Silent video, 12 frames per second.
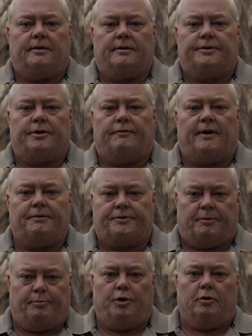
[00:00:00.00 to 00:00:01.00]
So if I was
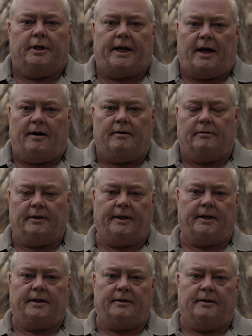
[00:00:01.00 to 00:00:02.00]
to pull it out
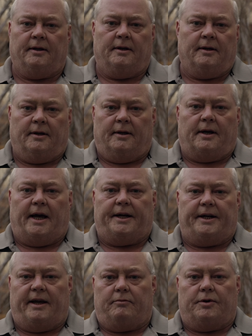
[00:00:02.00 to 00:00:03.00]
and I
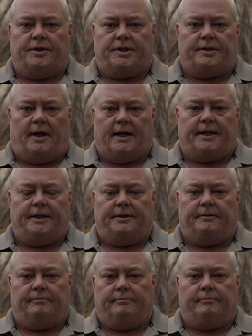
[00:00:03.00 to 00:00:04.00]
didn't have one of these
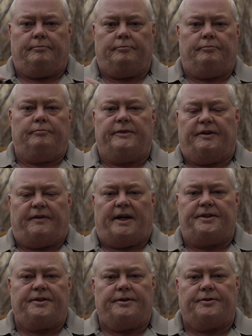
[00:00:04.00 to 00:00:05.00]
locking
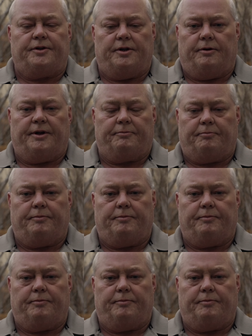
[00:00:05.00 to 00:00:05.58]
devices, you know,